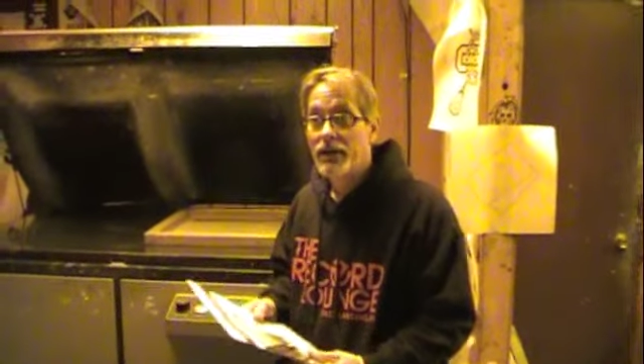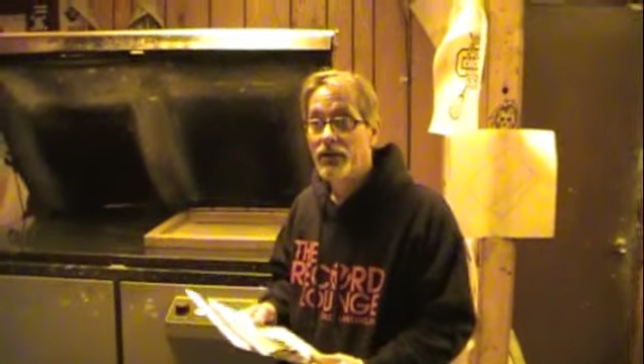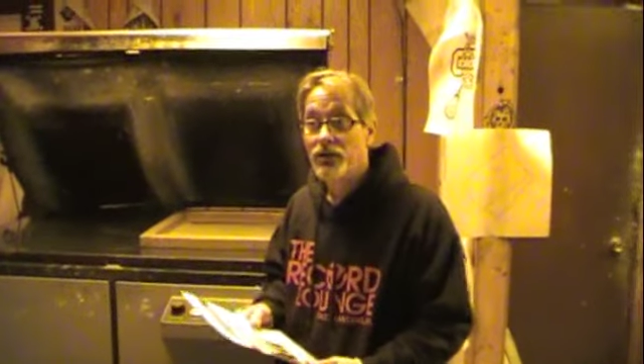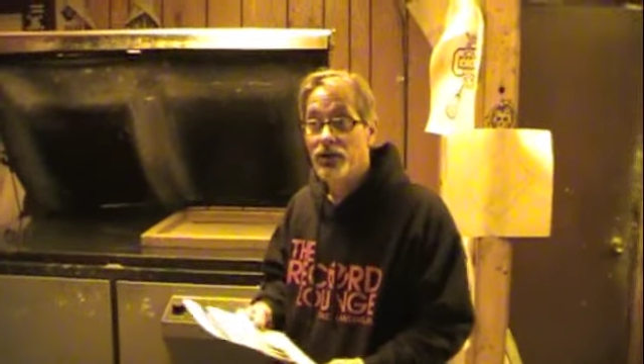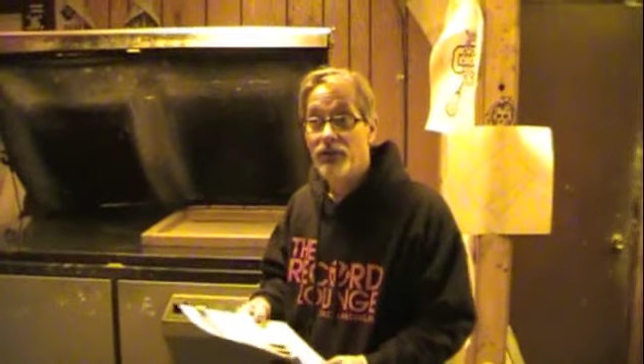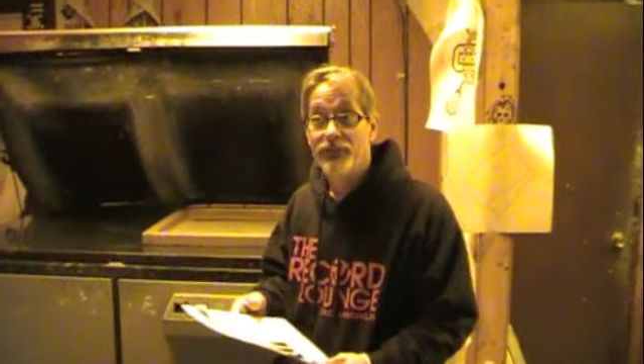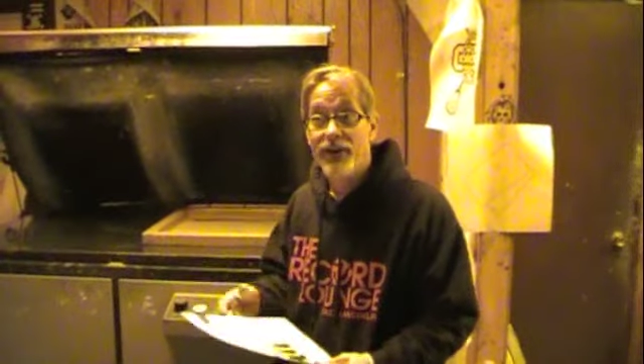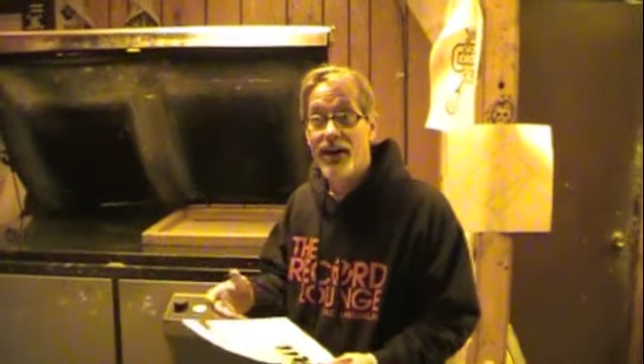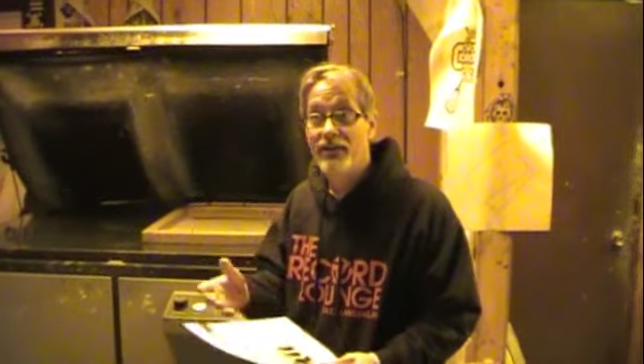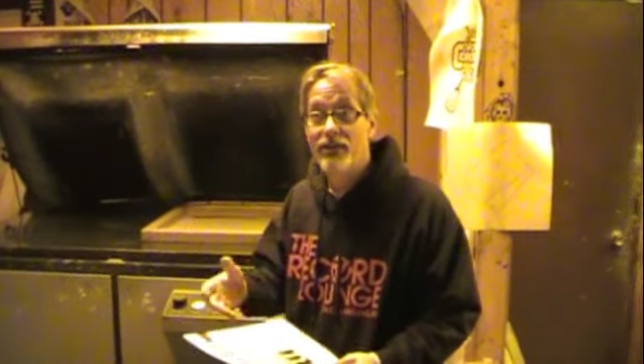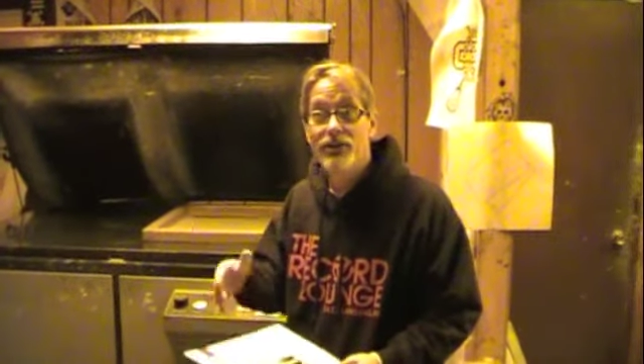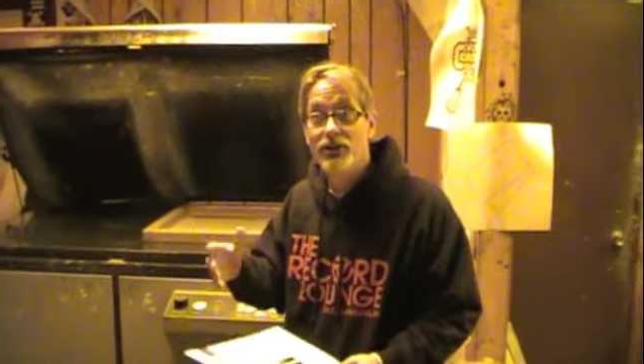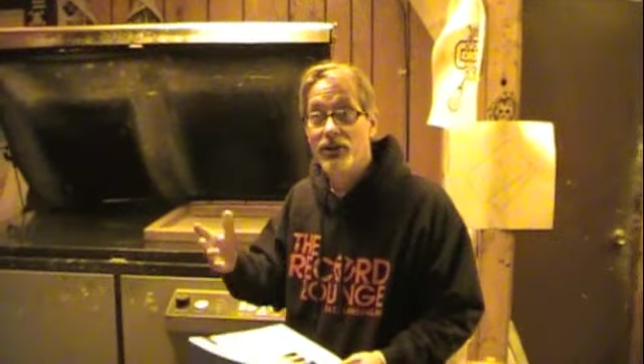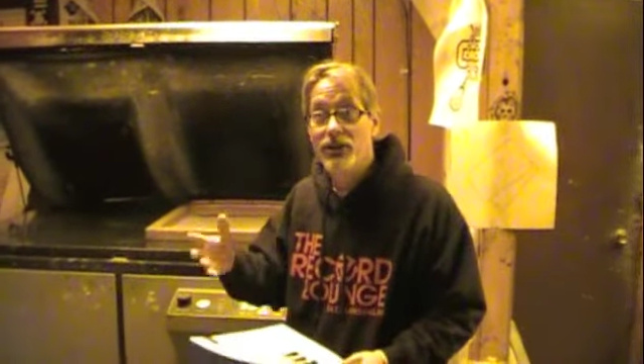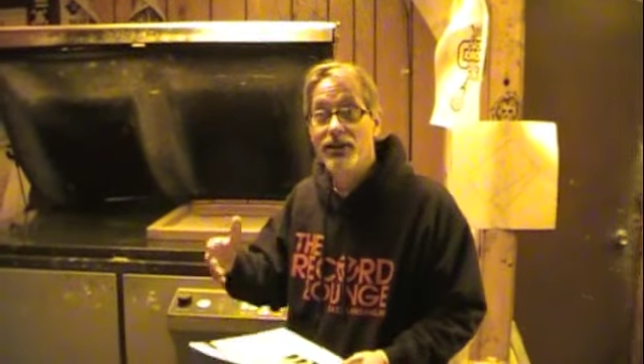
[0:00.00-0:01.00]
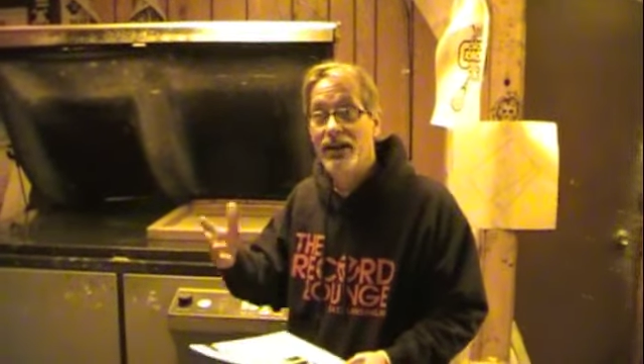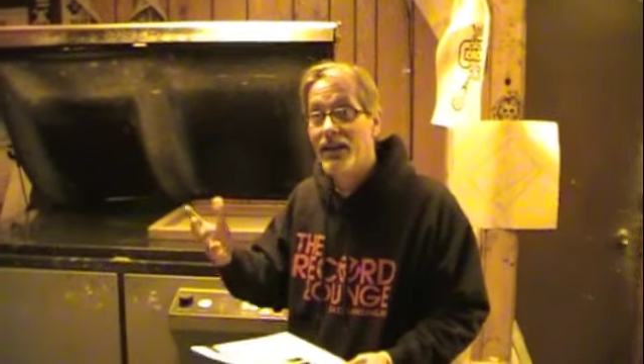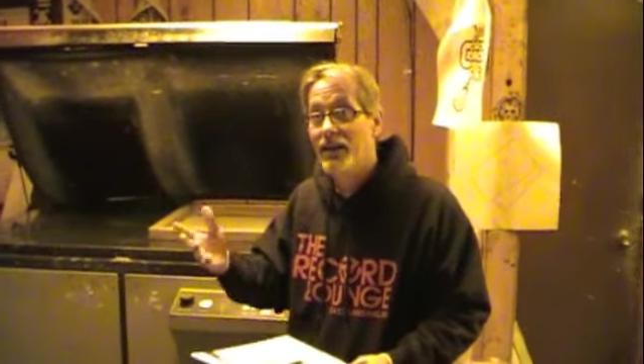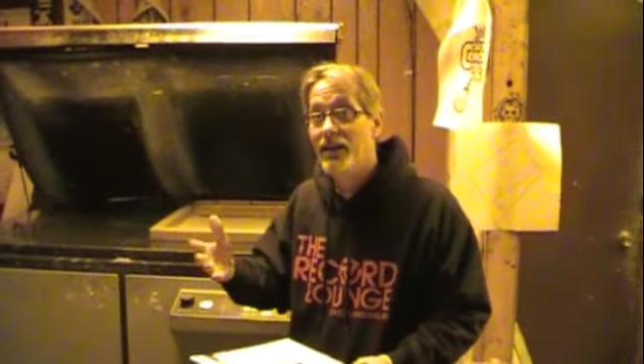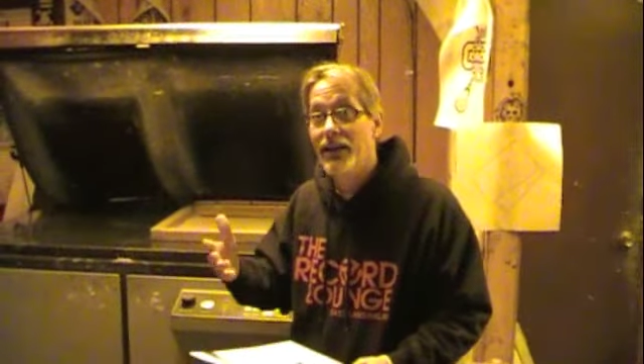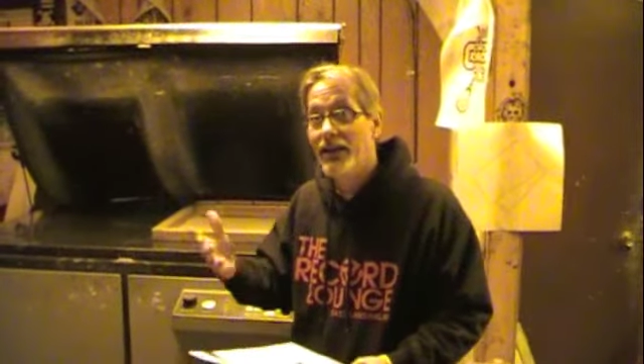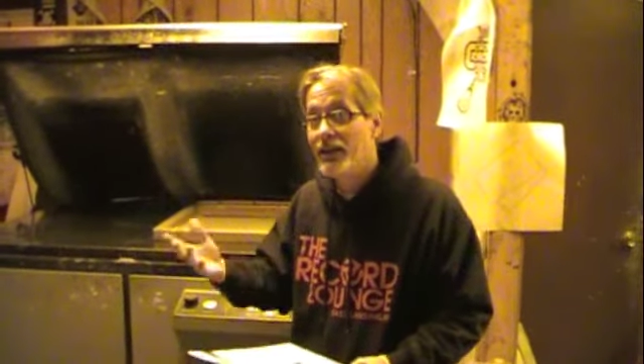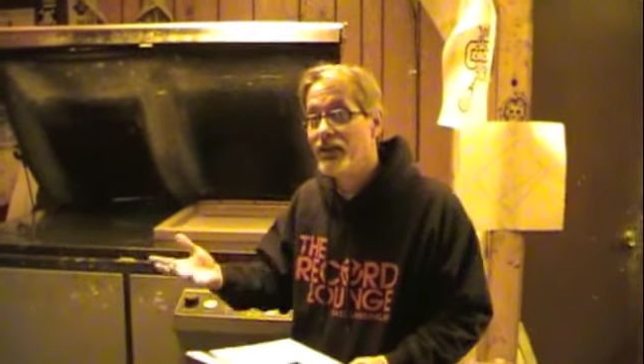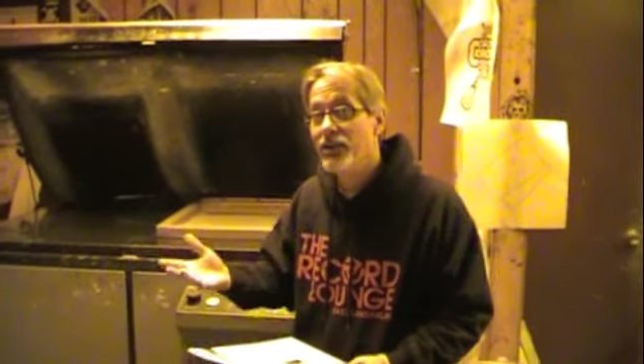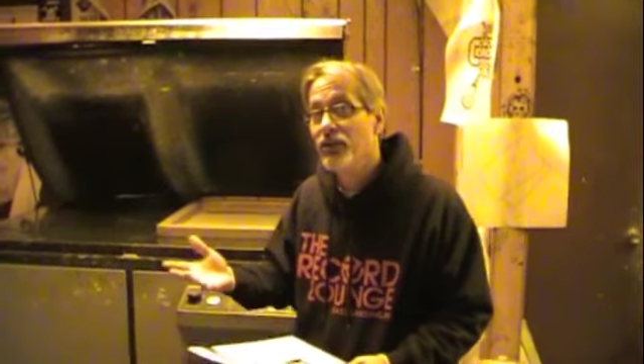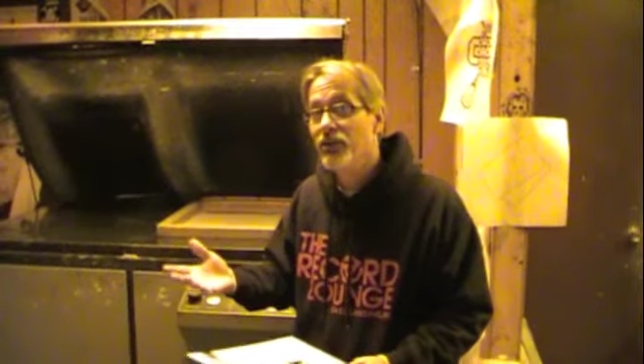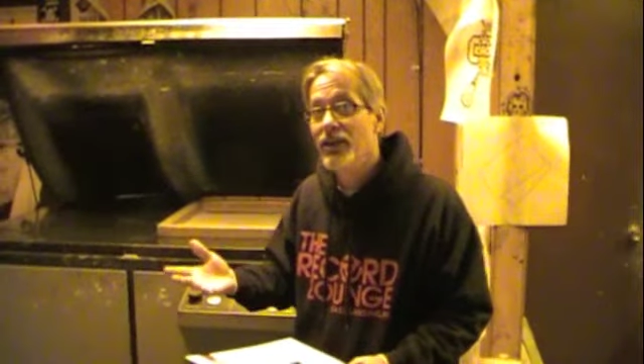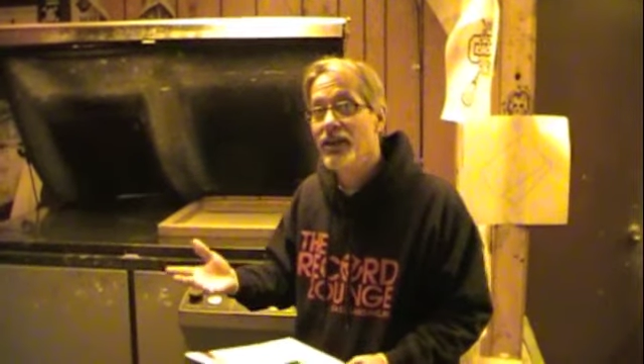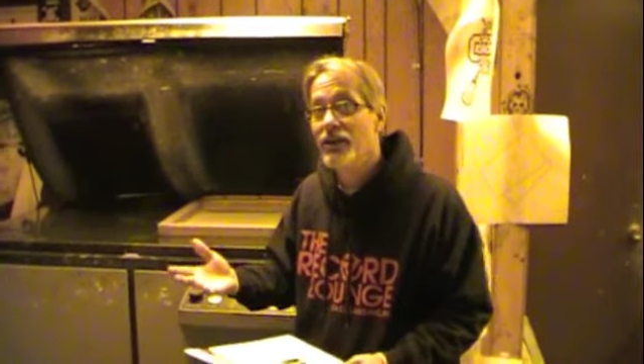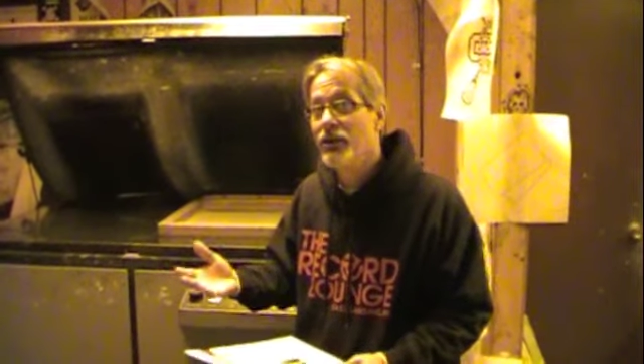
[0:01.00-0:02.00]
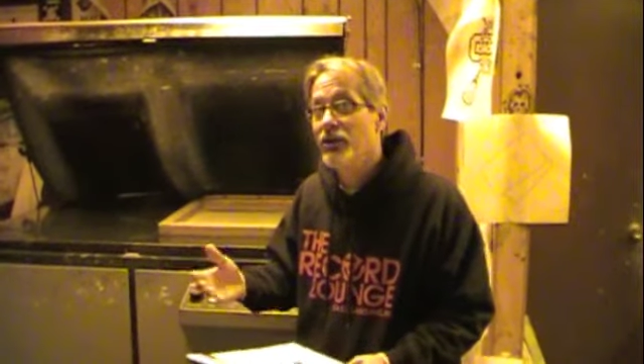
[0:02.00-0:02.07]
you're going to find that you're going to need, like a year later,